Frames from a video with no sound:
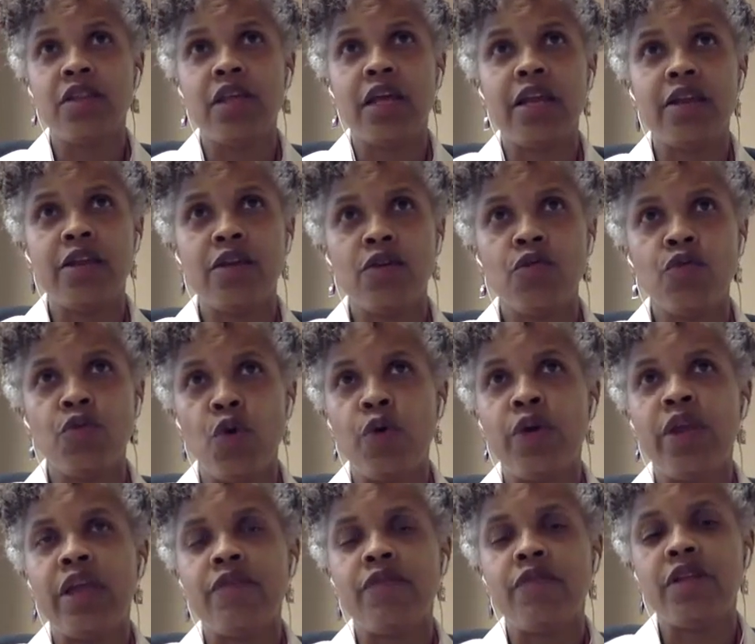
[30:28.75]
that
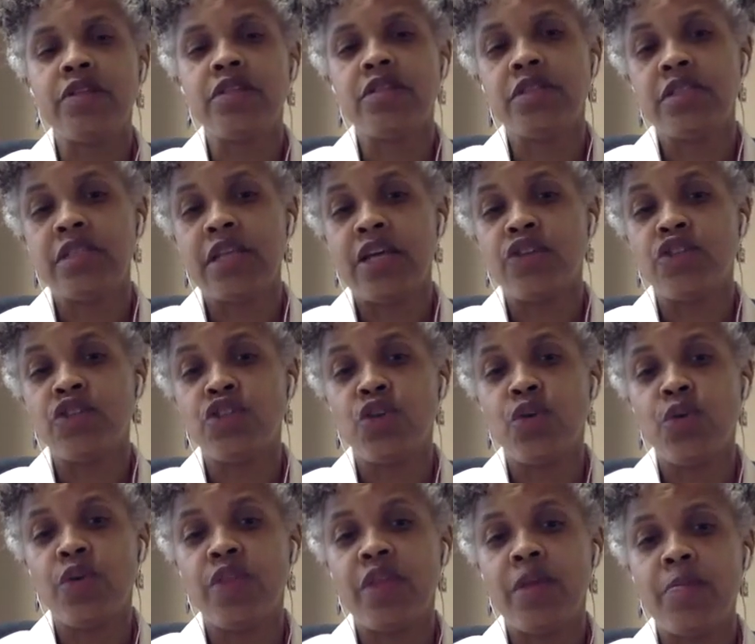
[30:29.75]
growing evidence is now
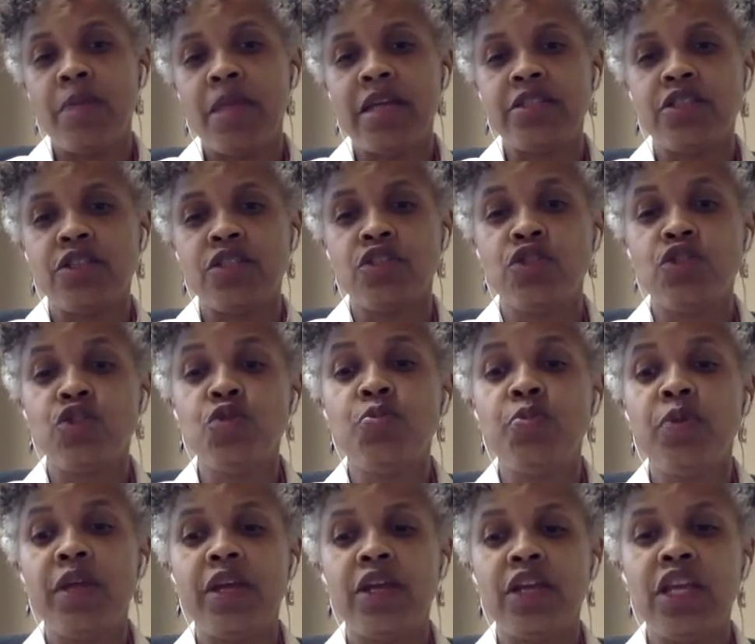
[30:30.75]
showing that mast cells do
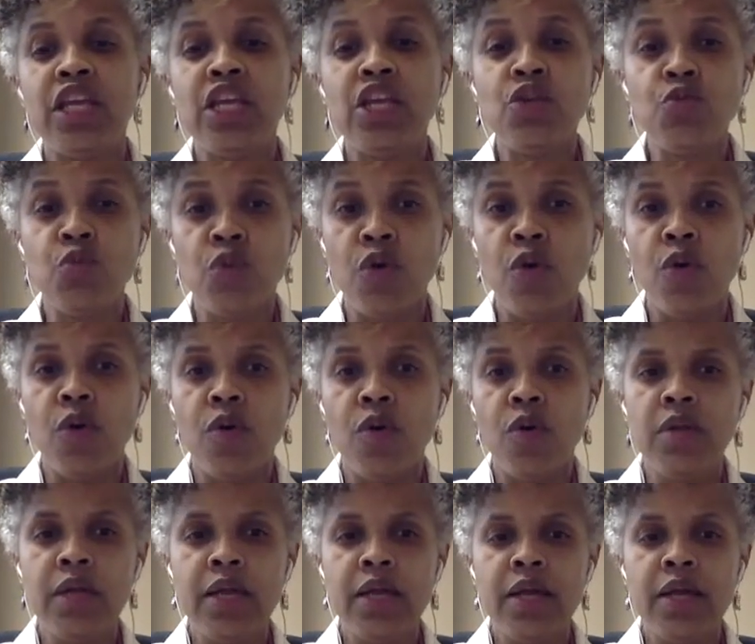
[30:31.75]
play a key role